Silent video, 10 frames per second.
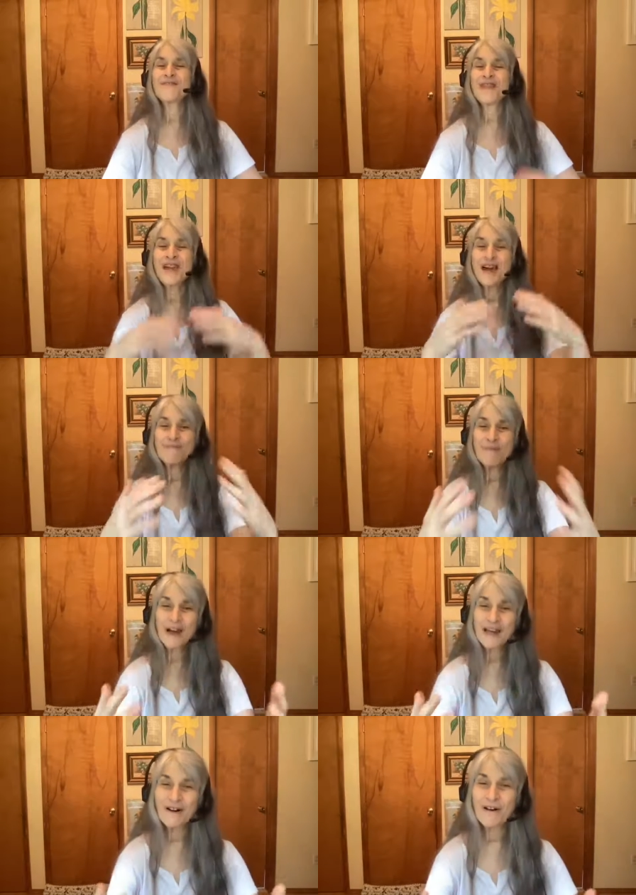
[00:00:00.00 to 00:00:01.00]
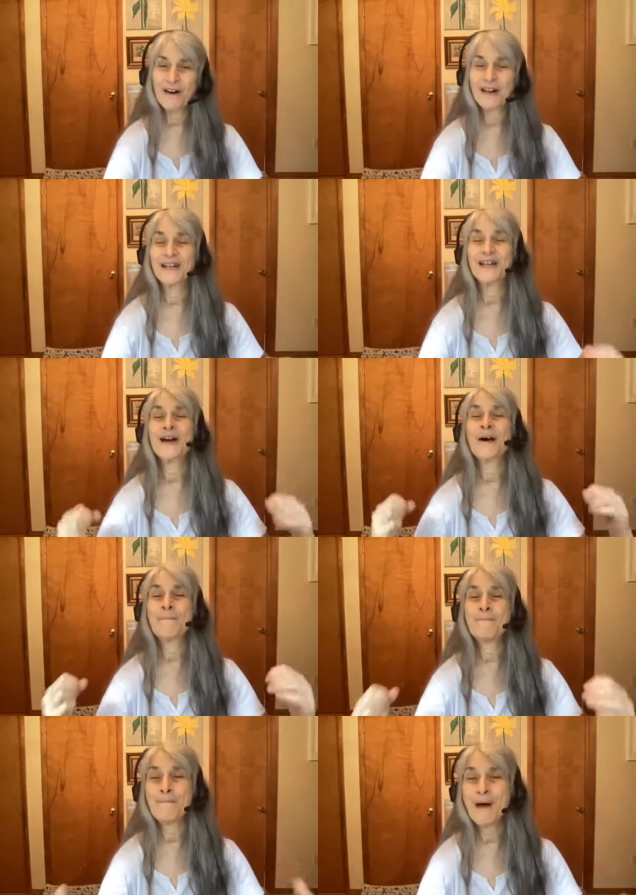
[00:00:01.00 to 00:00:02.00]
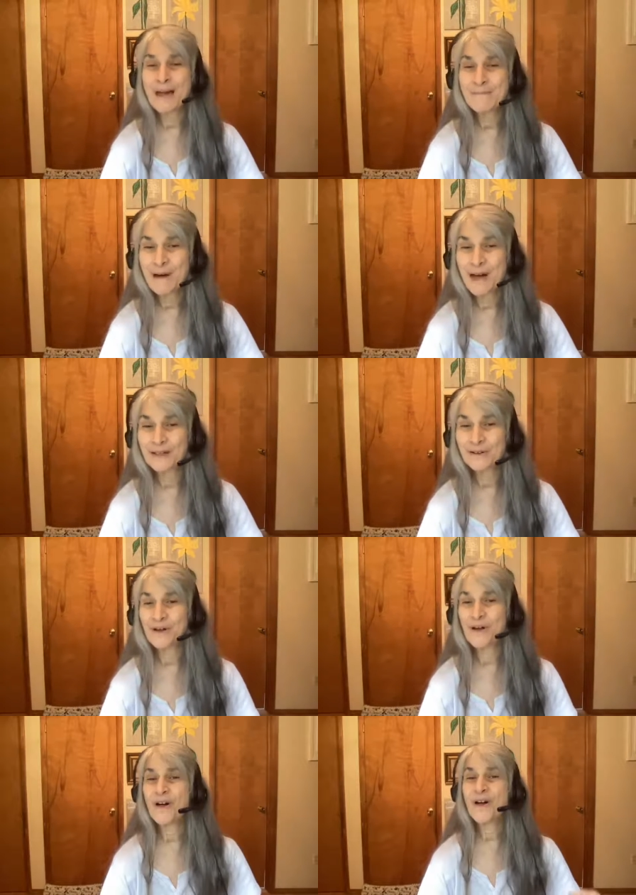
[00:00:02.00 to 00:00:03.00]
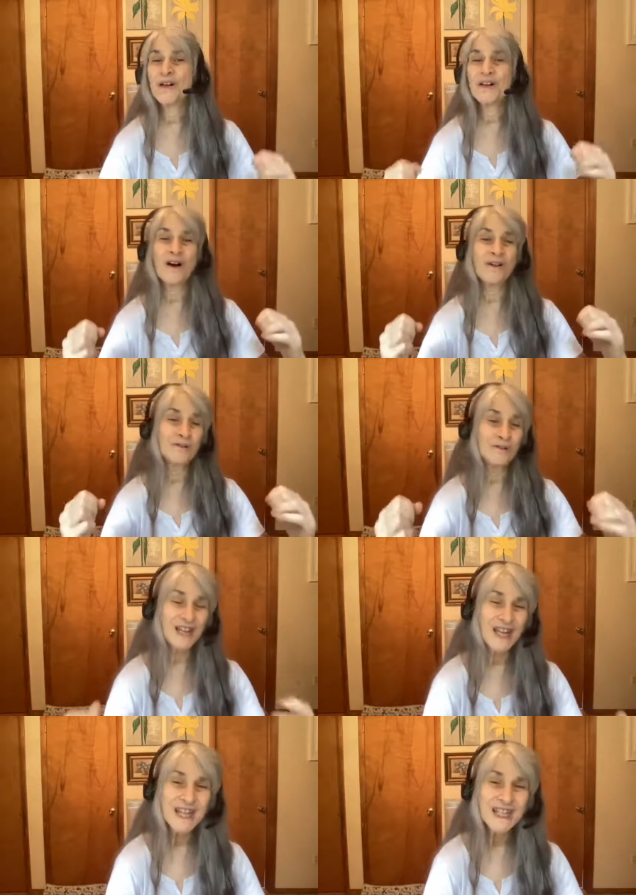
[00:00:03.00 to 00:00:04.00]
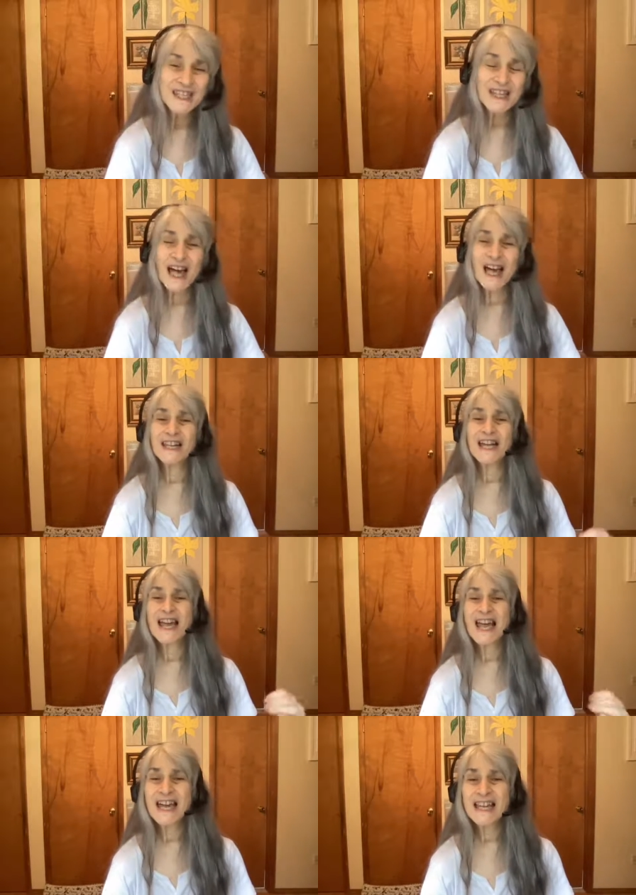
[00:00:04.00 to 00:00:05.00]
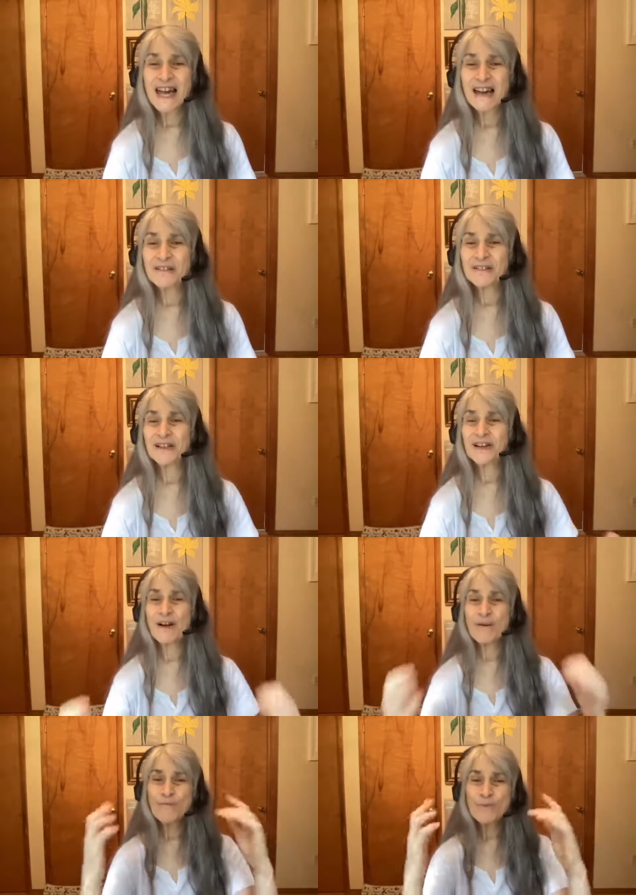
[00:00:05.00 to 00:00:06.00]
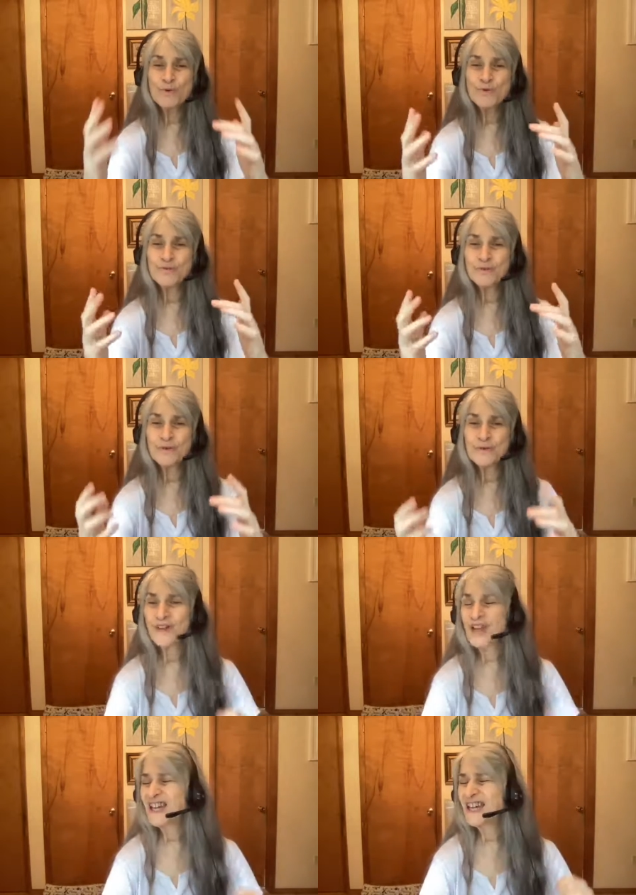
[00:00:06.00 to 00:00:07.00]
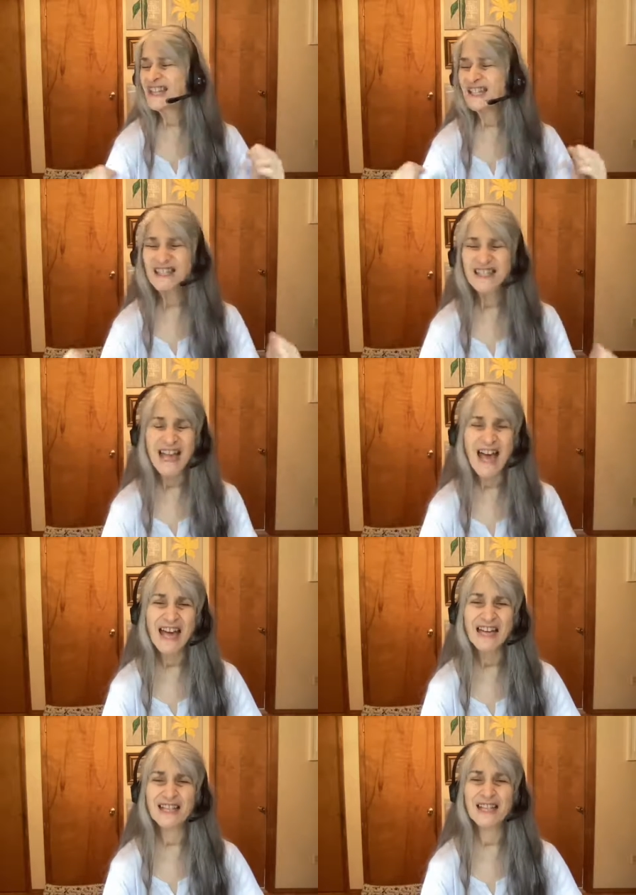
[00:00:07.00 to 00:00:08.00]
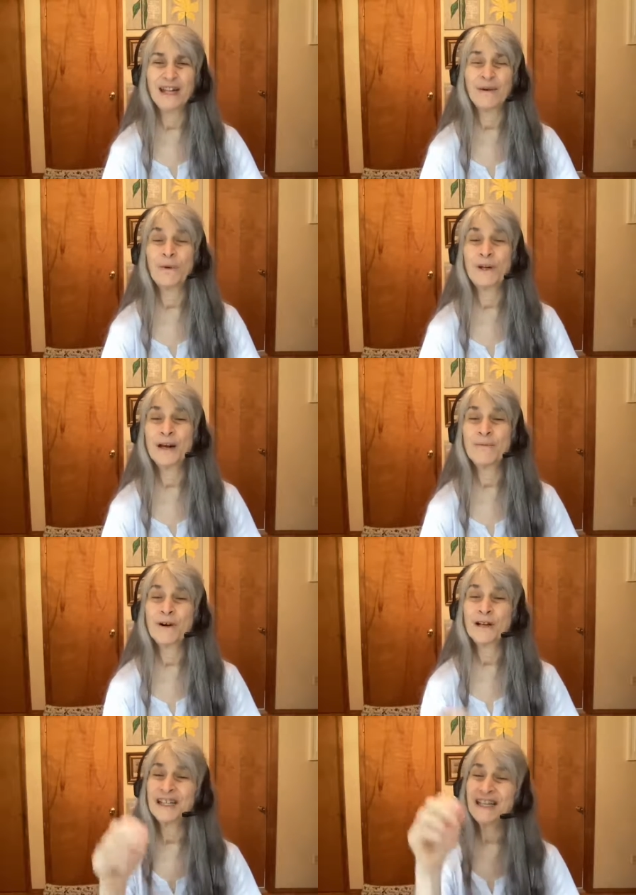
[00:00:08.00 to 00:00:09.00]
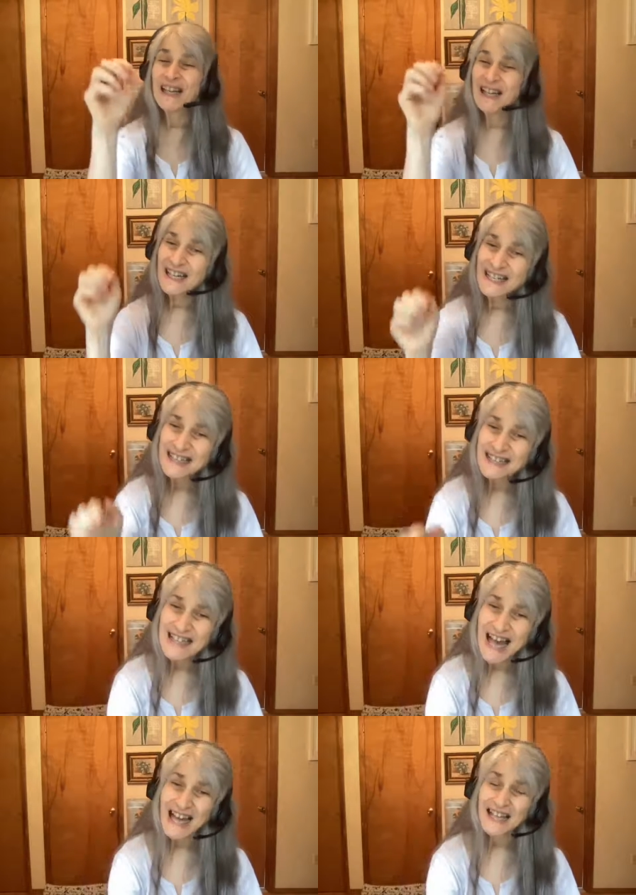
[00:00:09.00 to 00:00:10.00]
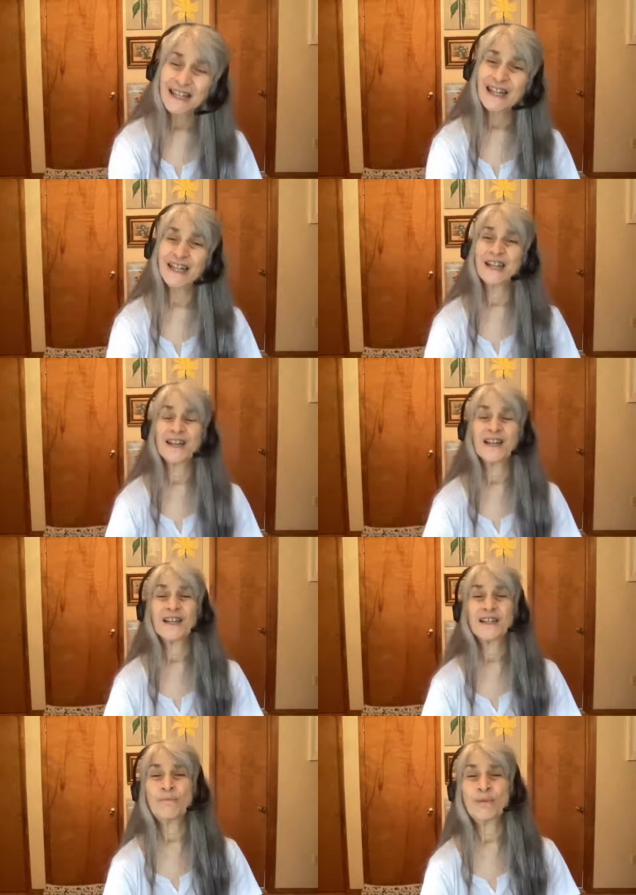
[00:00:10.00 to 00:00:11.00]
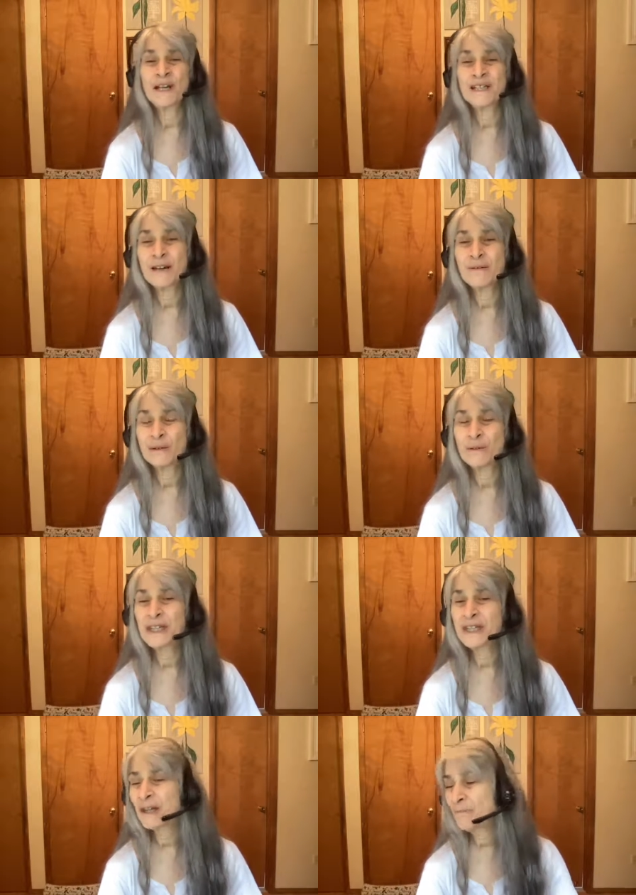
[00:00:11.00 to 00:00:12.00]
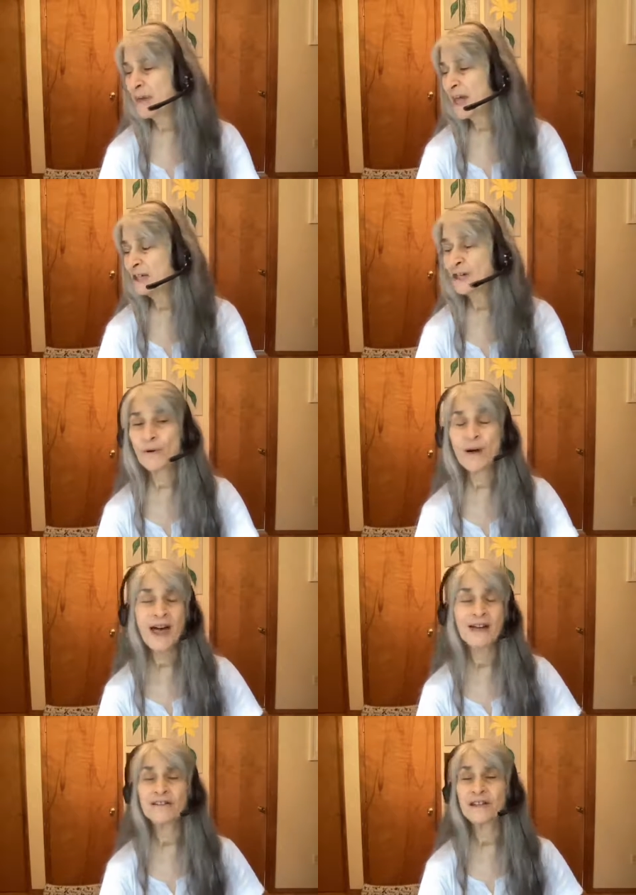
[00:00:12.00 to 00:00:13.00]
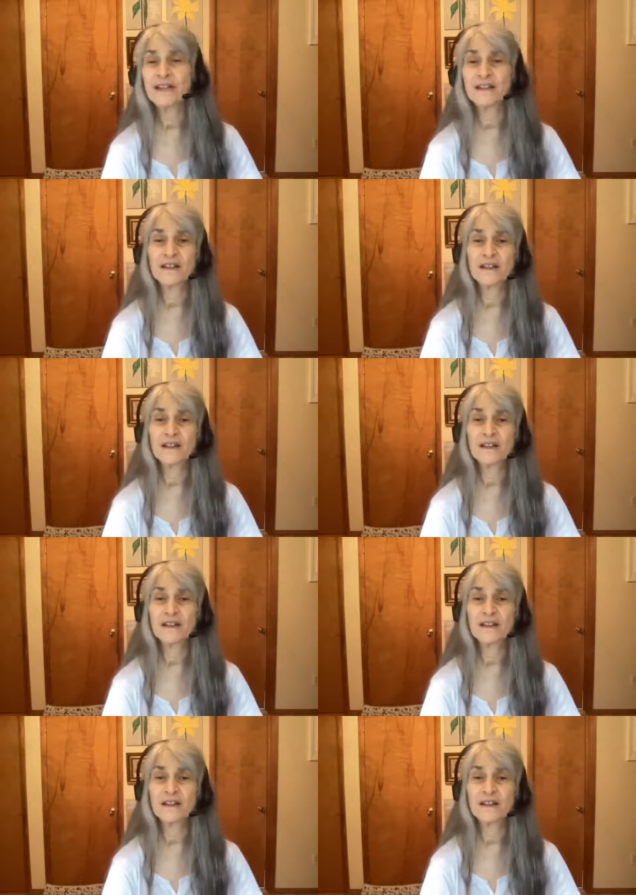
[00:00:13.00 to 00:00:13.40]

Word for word: They had my car, my model, colors inside and out, moonroof, exactly what I wanted. It exactly the price I was willing to pay, no haggling.